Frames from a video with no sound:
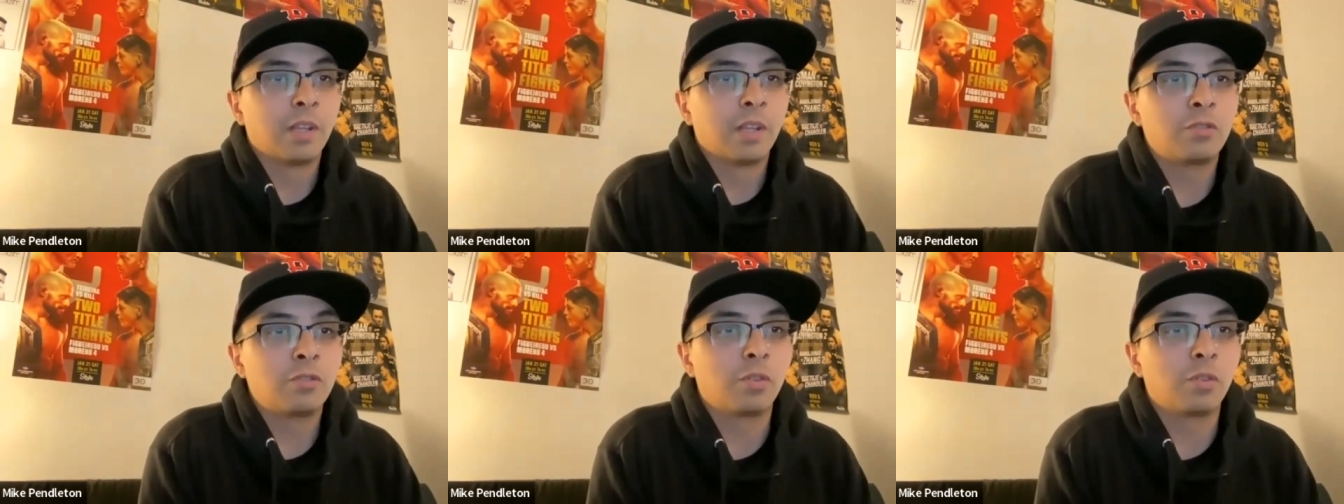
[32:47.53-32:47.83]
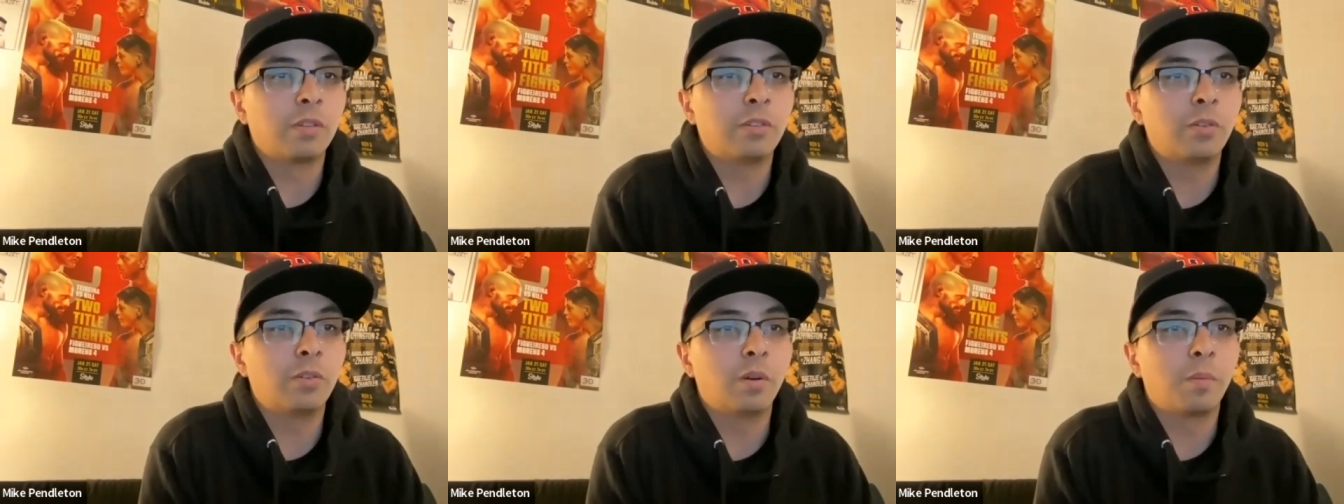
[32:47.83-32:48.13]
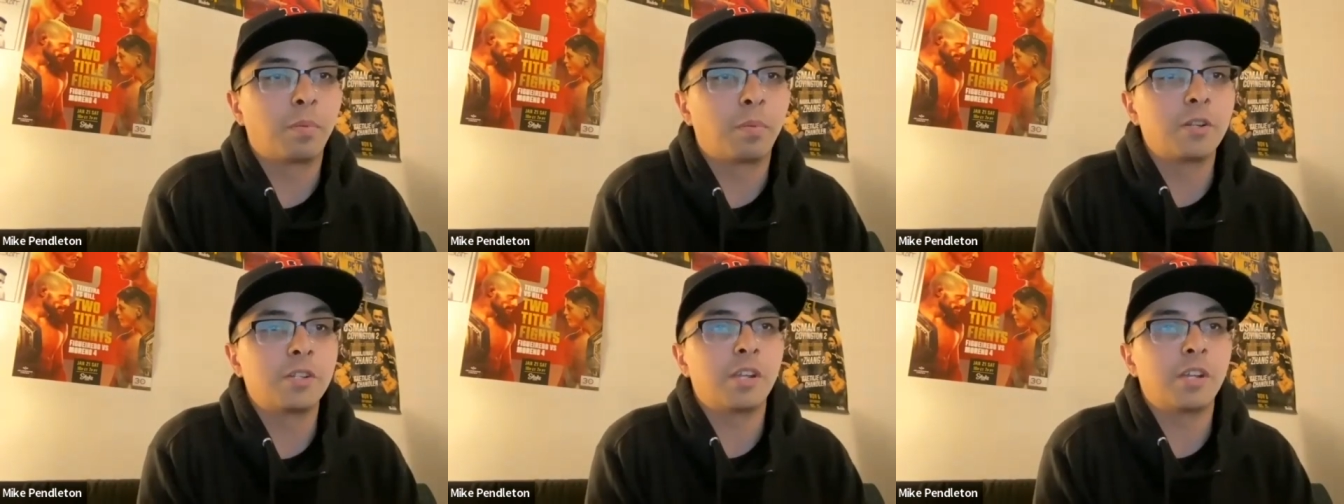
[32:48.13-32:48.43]
Truly do
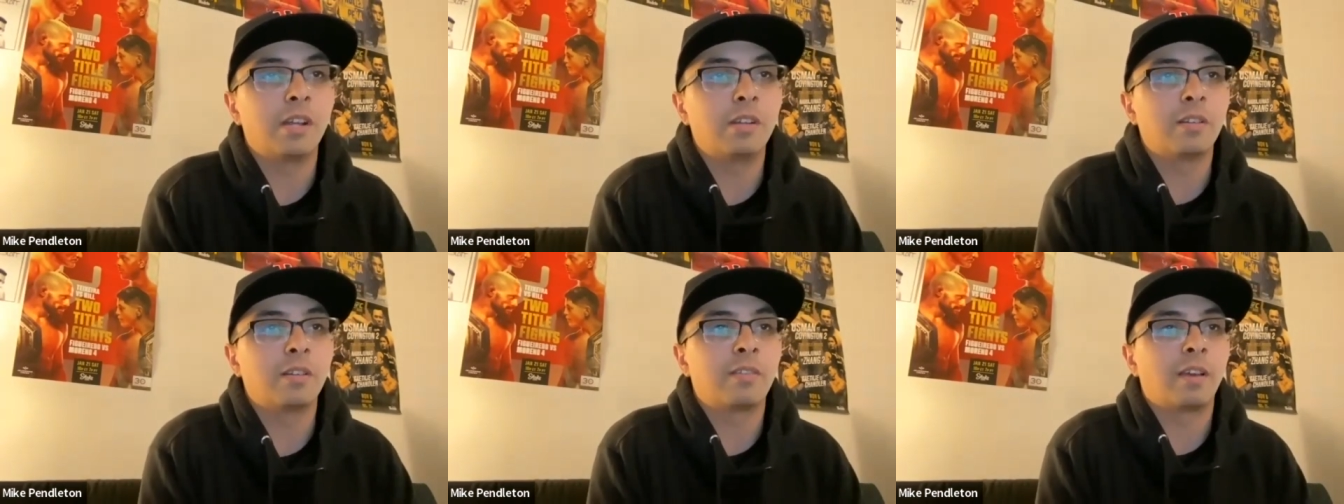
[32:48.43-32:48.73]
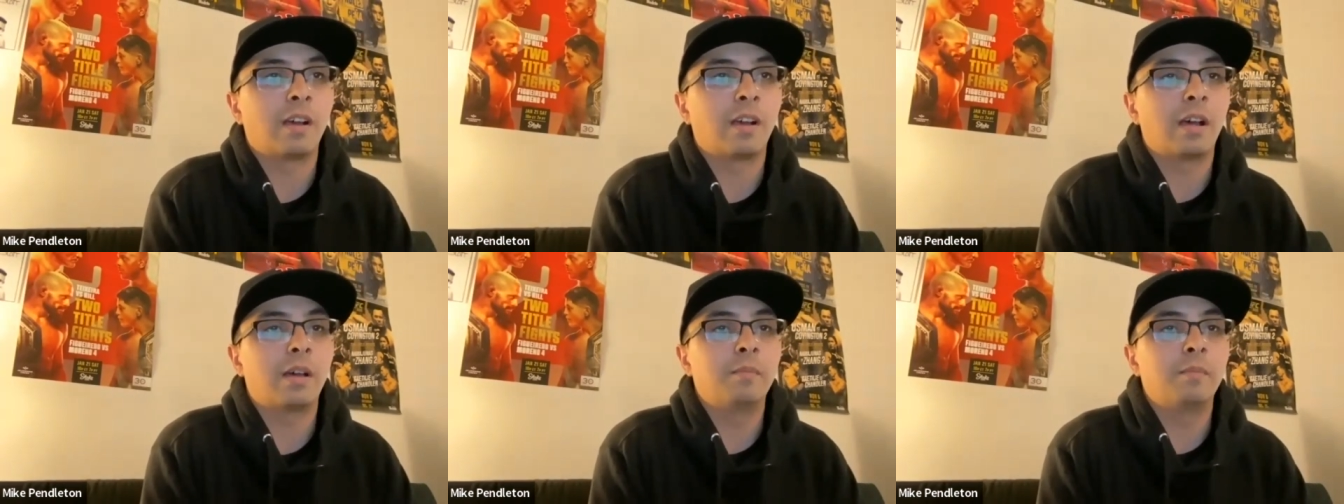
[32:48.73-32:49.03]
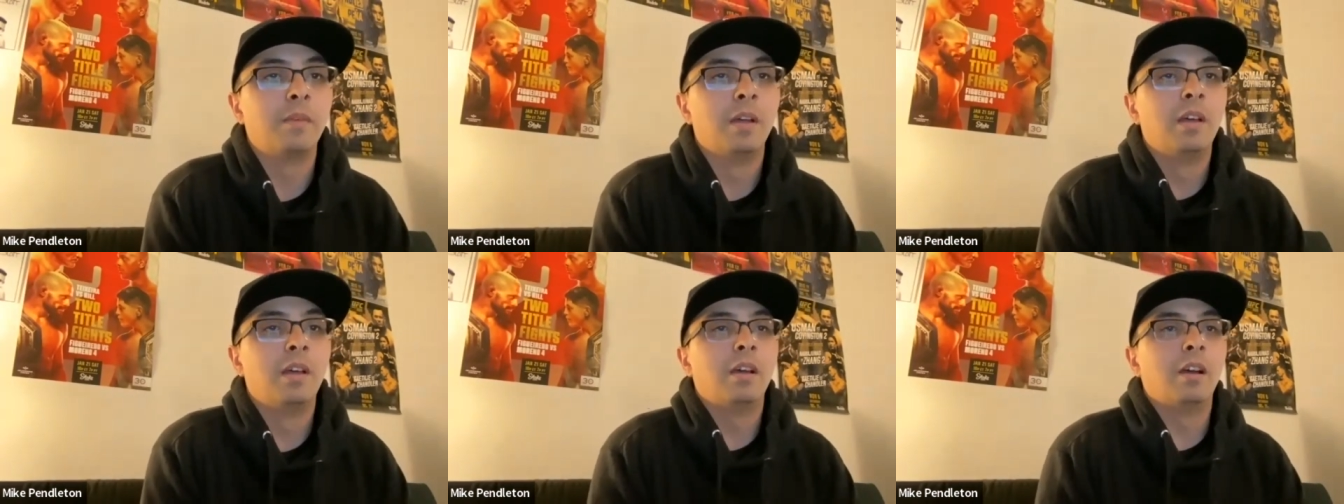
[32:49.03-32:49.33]
appreciate your time.
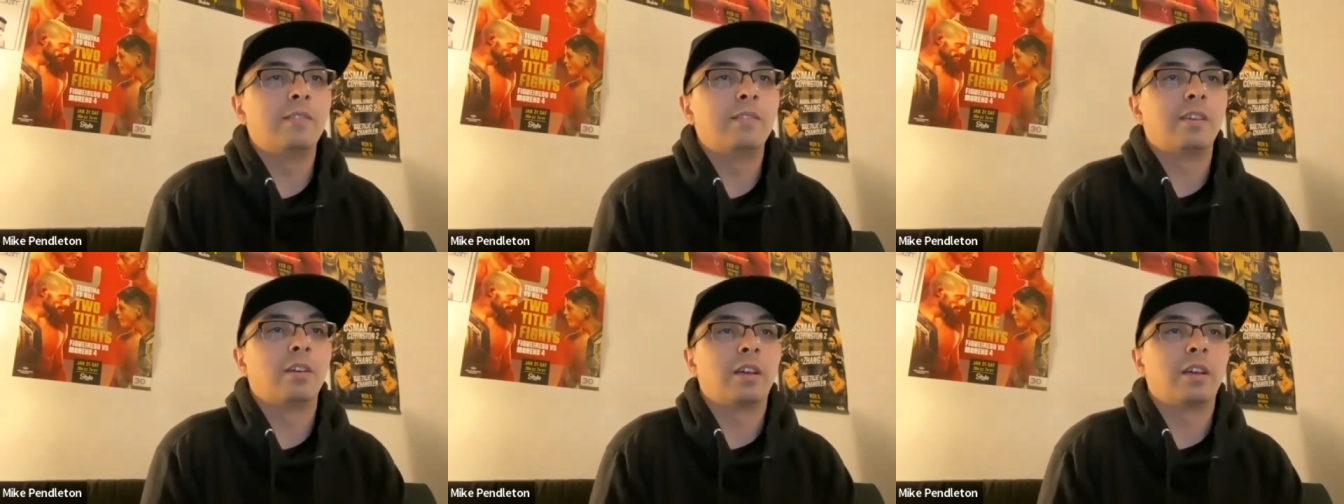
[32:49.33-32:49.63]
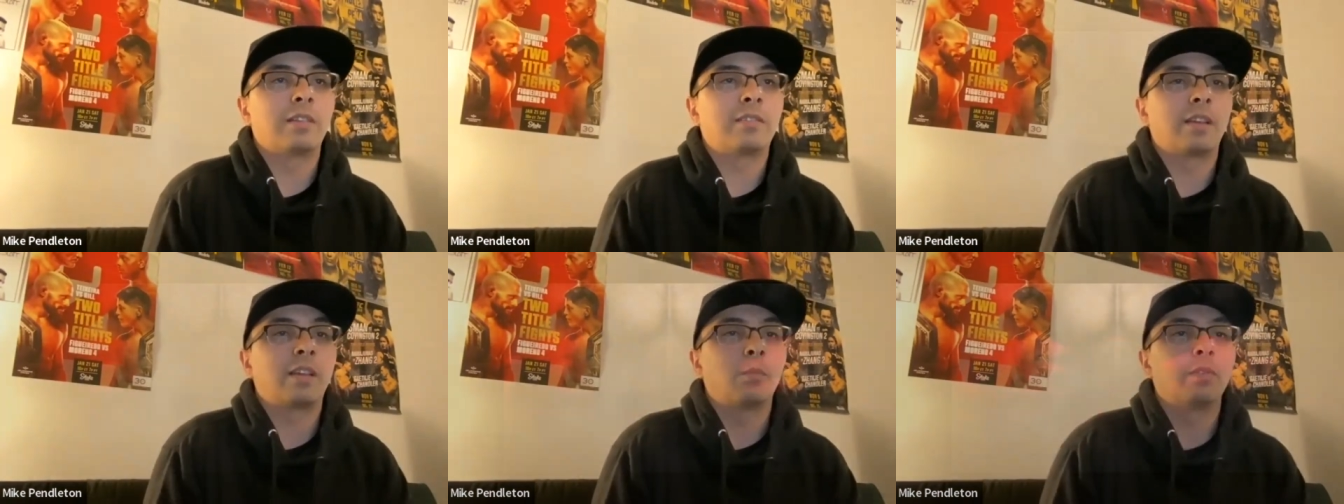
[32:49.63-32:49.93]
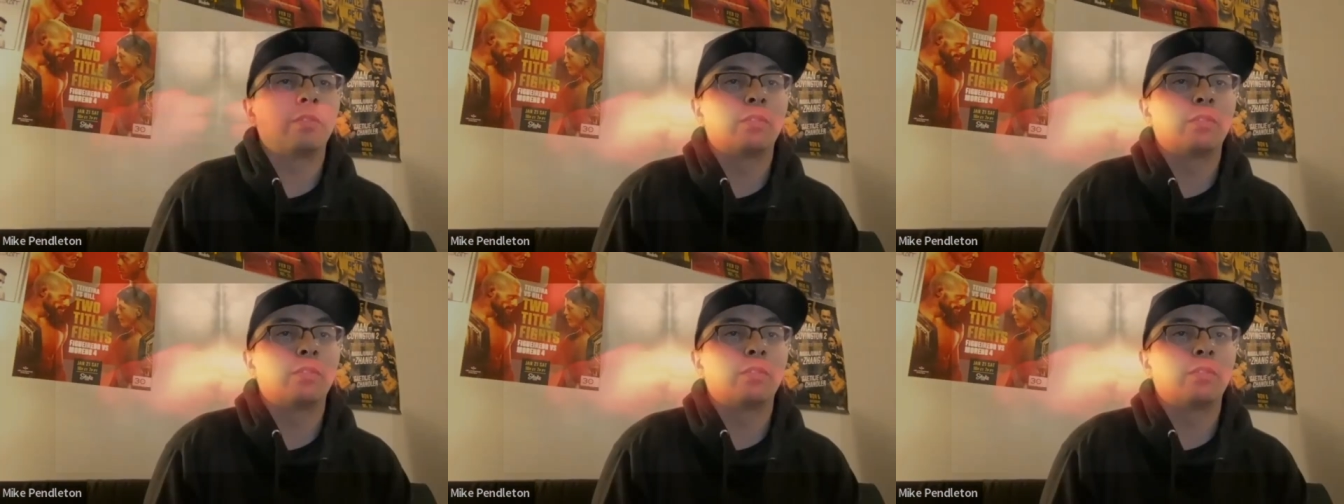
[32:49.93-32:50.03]
Until next time, we'll